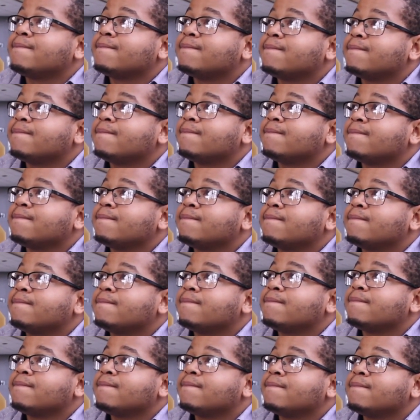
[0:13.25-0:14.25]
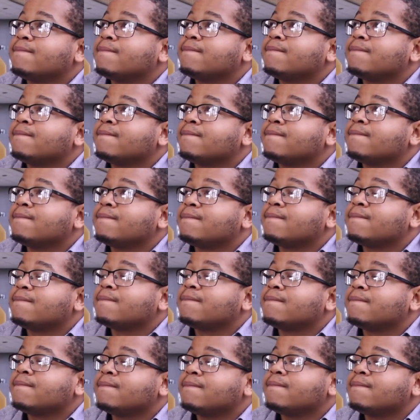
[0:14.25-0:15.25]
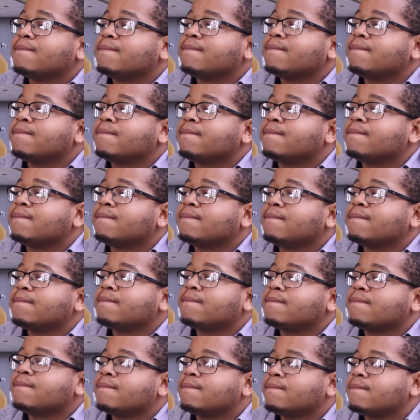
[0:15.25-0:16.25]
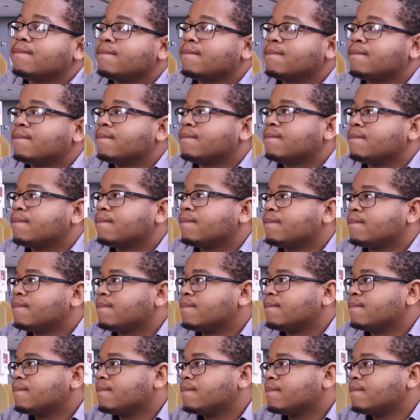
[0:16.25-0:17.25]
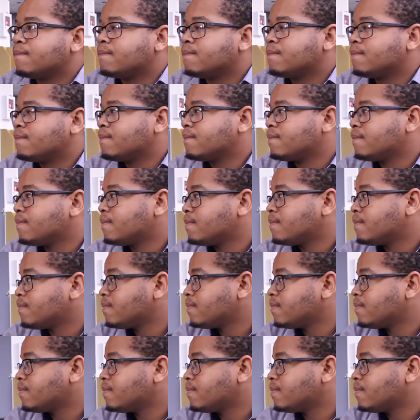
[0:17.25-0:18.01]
No words are spoken by the person on screen.